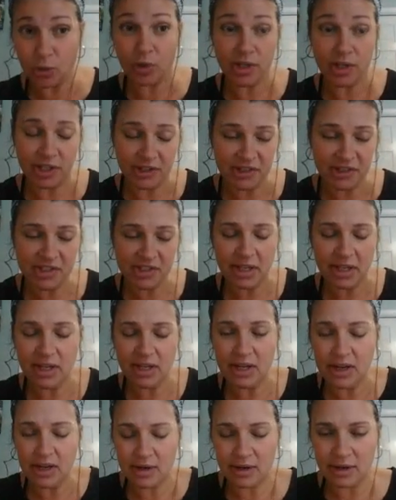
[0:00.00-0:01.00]
or his
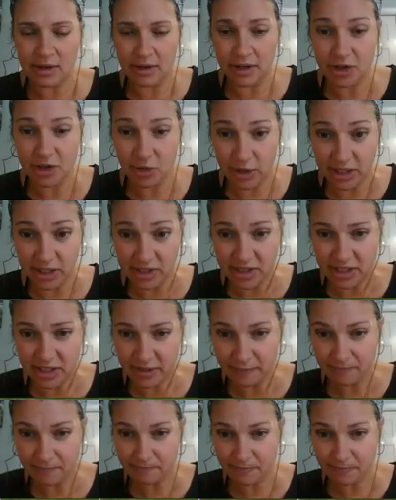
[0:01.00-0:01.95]
grades.